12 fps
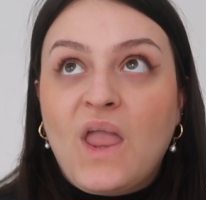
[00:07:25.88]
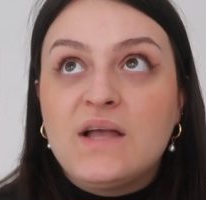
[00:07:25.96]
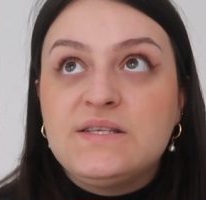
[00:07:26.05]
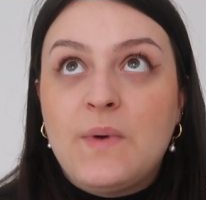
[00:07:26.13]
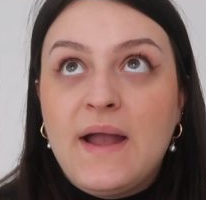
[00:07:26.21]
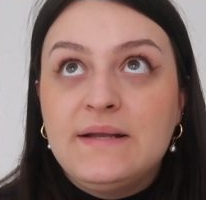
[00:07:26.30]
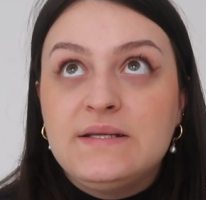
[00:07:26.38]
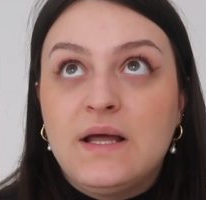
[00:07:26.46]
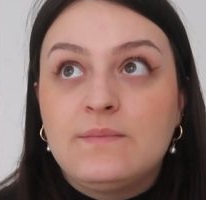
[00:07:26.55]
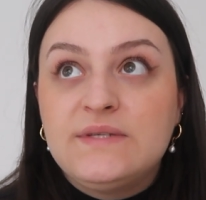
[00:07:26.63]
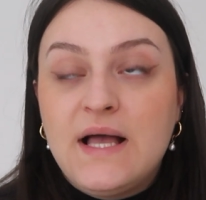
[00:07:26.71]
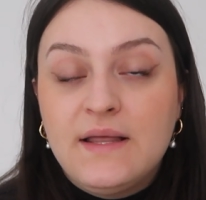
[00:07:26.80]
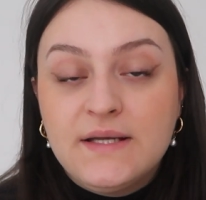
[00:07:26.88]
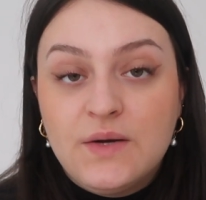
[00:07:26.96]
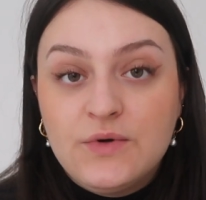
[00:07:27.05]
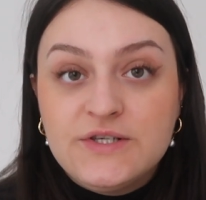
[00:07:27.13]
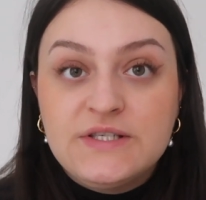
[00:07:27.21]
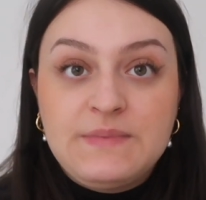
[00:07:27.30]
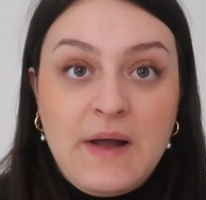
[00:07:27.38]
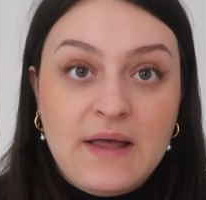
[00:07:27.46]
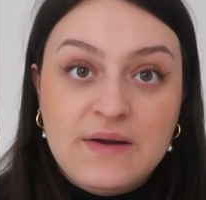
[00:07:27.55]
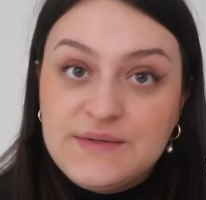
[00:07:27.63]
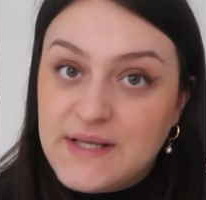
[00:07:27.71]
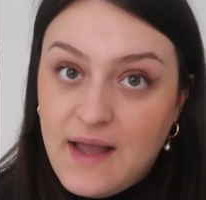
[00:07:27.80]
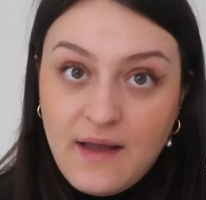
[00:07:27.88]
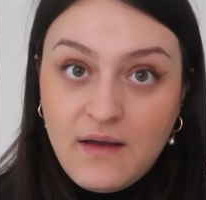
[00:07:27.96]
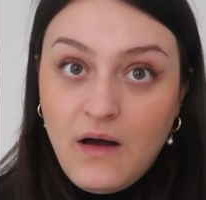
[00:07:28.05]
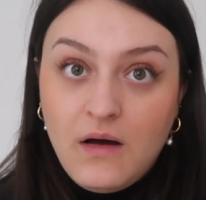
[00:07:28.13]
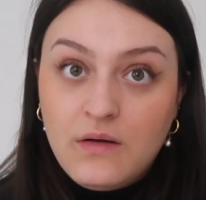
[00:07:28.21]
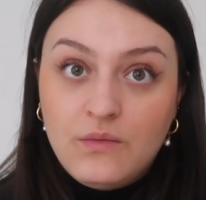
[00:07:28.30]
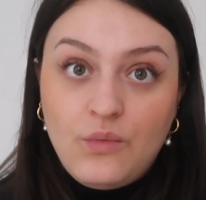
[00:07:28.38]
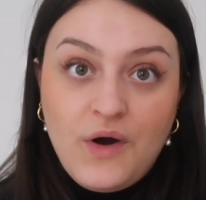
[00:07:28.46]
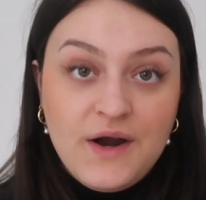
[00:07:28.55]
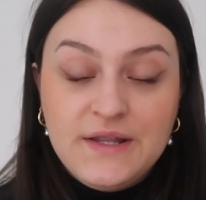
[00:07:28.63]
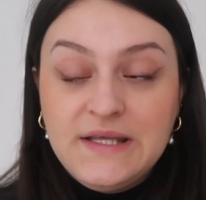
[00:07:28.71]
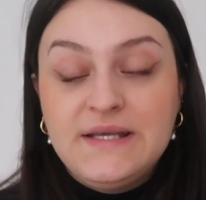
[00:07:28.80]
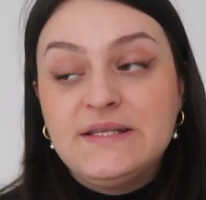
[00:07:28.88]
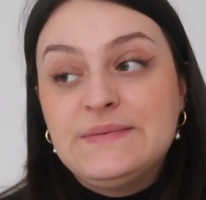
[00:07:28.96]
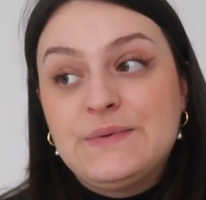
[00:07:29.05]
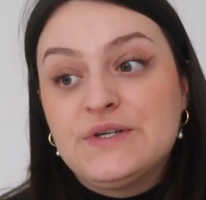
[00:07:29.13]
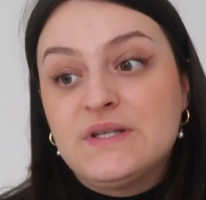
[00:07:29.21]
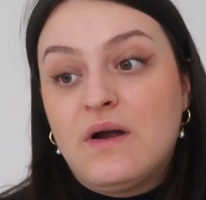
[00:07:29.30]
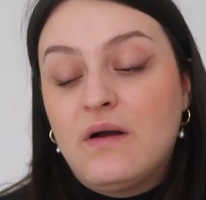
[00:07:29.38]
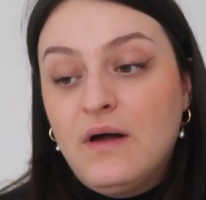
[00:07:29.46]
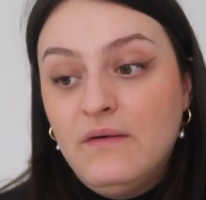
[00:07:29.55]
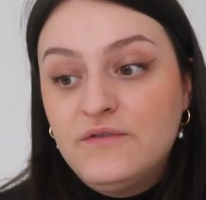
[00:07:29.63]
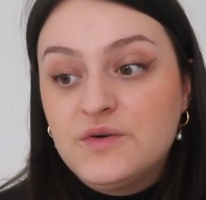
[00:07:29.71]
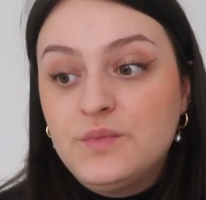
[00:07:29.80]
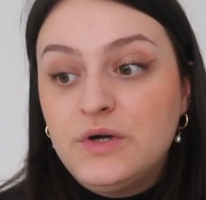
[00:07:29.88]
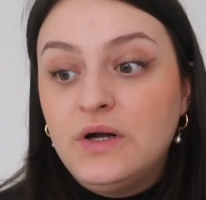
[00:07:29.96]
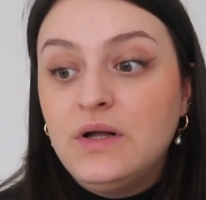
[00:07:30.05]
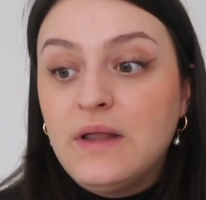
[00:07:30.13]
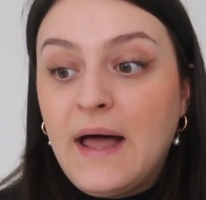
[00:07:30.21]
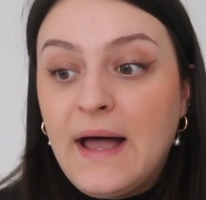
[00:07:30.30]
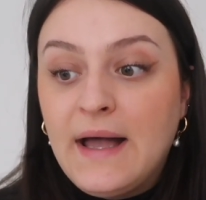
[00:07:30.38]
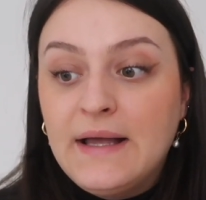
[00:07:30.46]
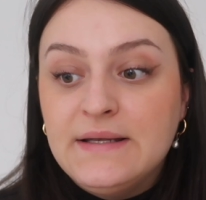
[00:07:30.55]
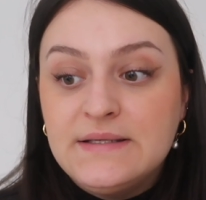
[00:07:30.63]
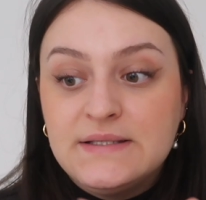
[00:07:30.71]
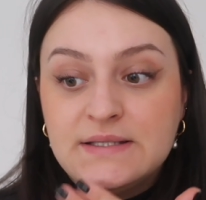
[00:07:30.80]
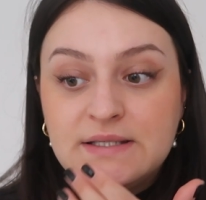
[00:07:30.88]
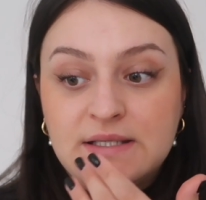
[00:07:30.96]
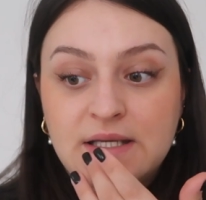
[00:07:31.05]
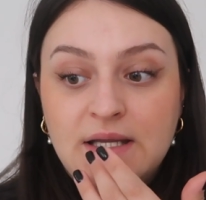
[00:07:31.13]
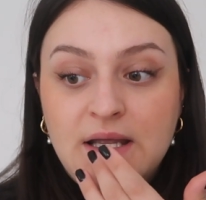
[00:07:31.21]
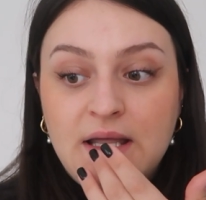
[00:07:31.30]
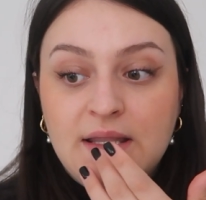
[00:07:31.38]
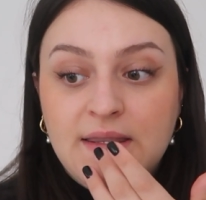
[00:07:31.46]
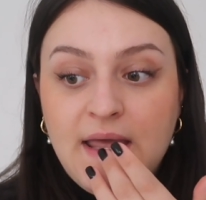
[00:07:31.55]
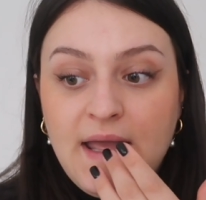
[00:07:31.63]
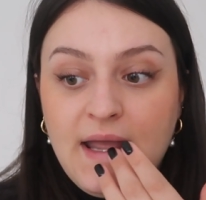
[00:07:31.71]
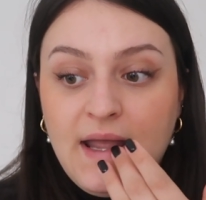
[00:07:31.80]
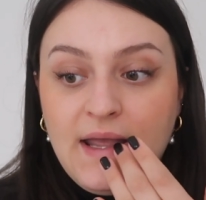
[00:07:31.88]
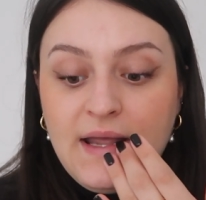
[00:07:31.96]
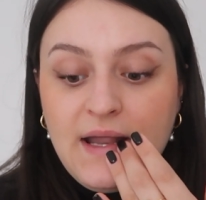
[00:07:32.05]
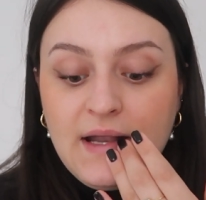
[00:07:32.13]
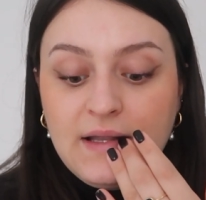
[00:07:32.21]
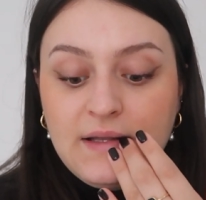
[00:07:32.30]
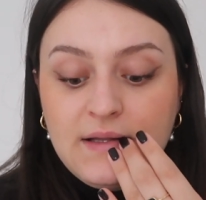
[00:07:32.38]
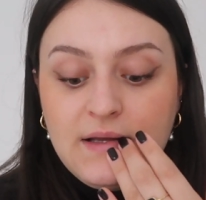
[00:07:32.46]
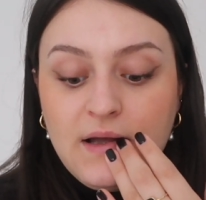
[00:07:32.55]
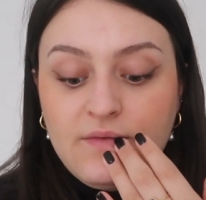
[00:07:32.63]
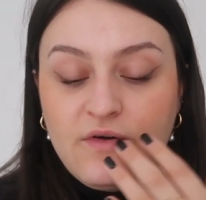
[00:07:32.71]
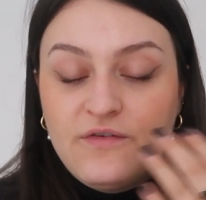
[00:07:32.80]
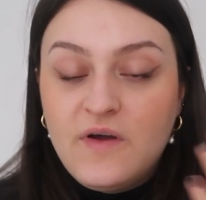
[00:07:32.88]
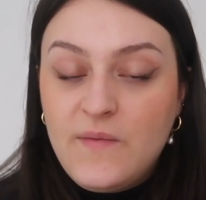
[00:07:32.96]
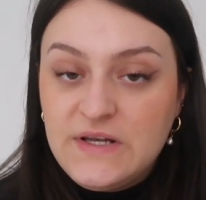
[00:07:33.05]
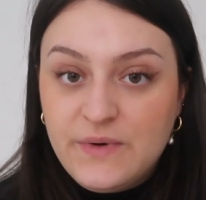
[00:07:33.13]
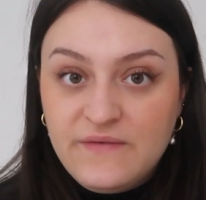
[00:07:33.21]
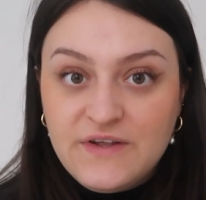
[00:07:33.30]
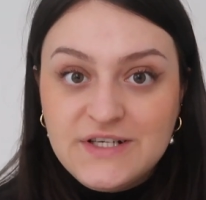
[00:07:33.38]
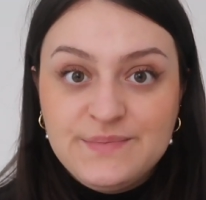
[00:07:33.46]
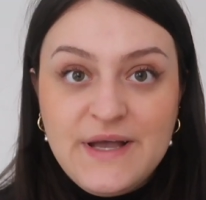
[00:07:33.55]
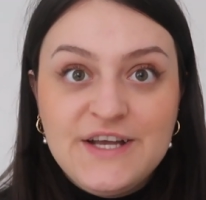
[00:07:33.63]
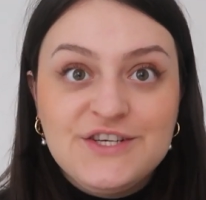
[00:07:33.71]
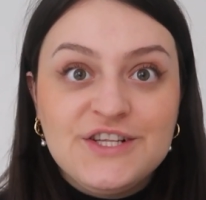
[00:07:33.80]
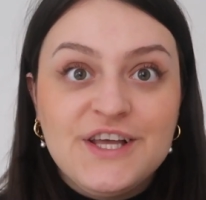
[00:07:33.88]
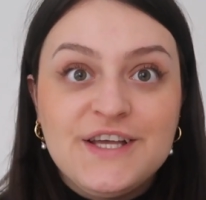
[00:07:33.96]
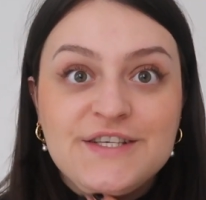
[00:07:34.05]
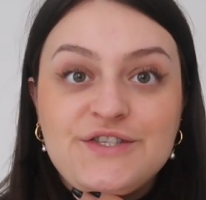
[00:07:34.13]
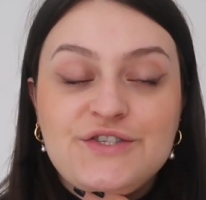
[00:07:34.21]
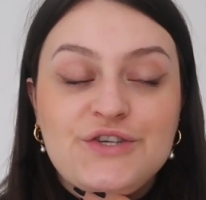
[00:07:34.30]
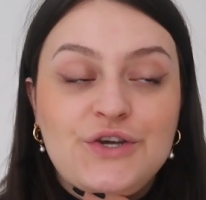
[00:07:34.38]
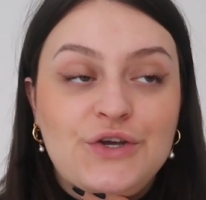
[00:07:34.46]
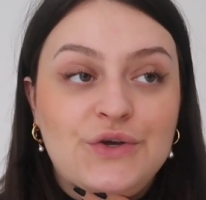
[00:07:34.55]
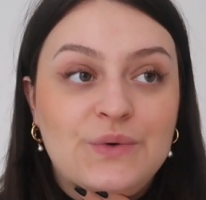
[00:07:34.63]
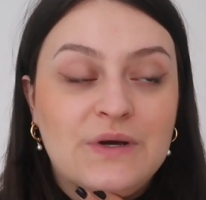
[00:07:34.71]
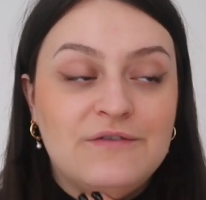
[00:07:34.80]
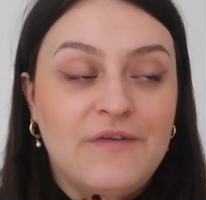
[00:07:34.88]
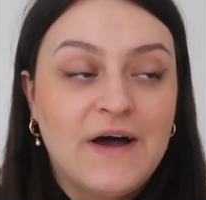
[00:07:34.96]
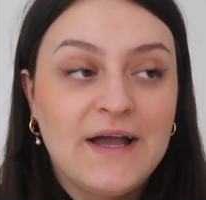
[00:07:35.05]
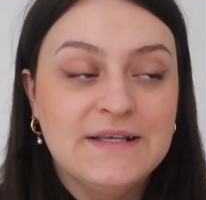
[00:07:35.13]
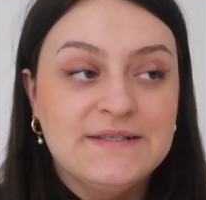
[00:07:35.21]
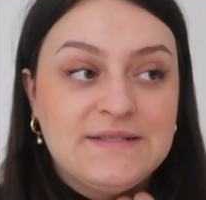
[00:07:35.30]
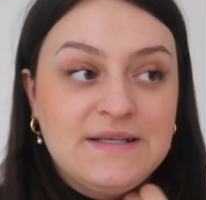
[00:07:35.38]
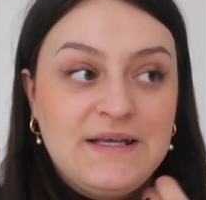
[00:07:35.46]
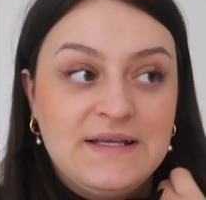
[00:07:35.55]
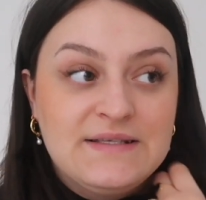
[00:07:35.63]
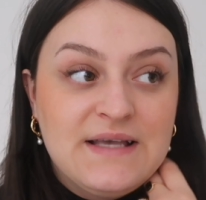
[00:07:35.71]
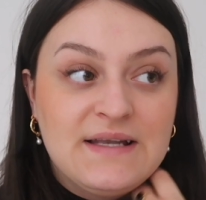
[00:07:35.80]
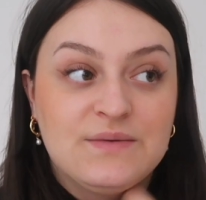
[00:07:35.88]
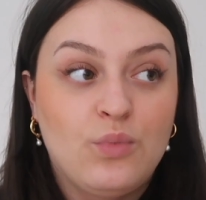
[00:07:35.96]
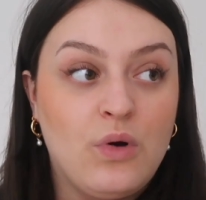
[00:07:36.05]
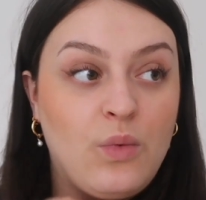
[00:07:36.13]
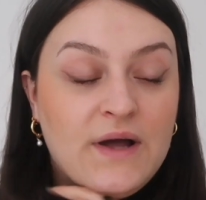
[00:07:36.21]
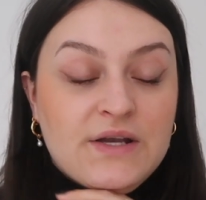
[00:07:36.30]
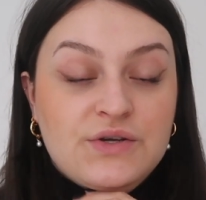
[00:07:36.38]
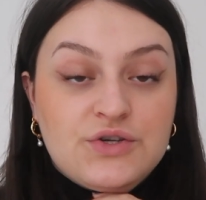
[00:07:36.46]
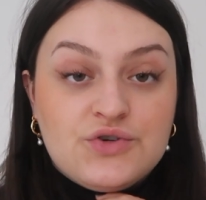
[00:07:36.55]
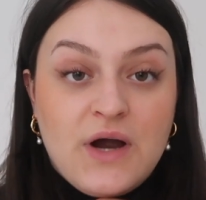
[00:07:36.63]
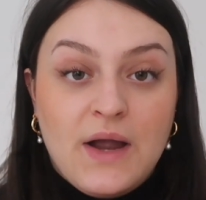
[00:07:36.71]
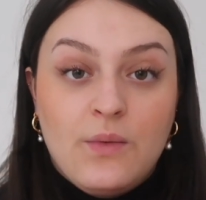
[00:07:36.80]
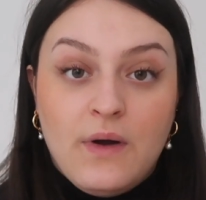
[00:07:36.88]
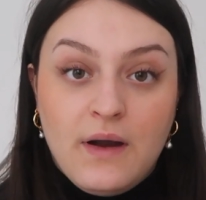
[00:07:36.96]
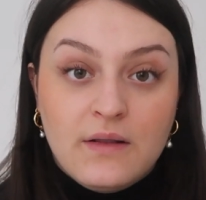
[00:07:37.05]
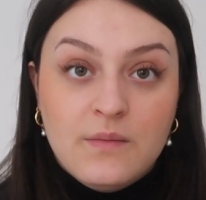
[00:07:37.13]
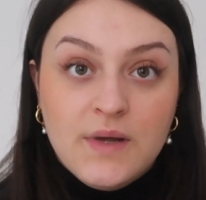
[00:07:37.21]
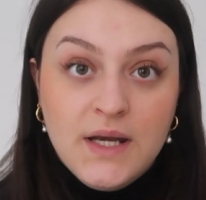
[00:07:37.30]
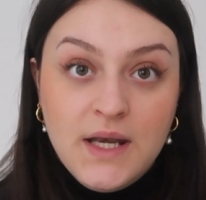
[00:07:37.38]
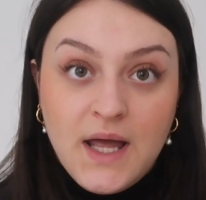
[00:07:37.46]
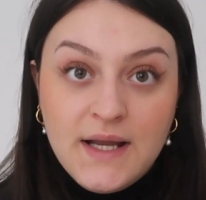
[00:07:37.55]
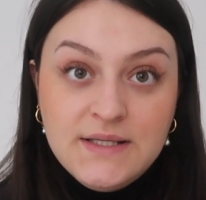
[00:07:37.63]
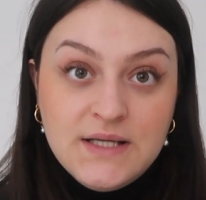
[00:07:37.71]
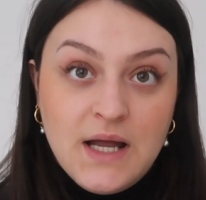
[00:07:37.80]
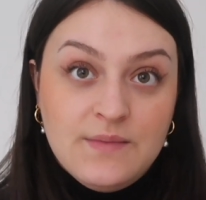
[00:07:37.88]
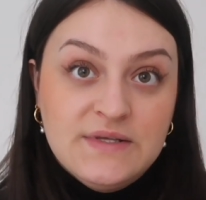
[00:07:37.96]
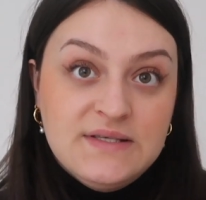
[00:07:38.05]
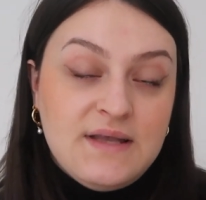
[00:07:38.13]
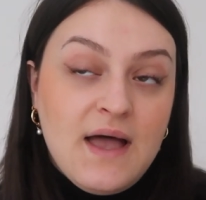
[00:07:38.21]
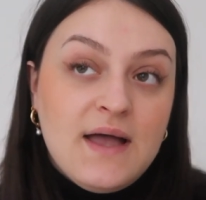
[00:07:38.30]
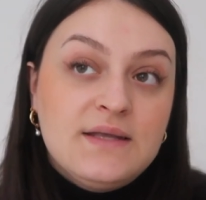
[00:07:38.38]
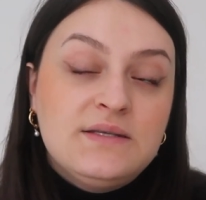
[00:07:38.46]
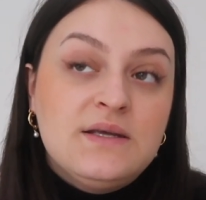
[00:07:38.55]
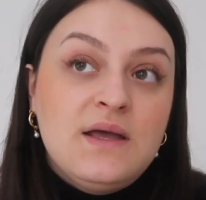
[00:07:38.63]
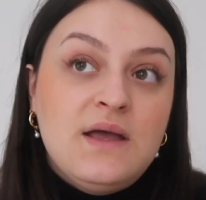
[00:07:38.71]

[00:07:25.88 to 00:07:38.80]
So I ended up telling Wondersmile, and I was like, I can't wear these because they're uncomfortable, and they referred me to one of their specialists who advised, he said, well, why don't you try wearing them at night time instead,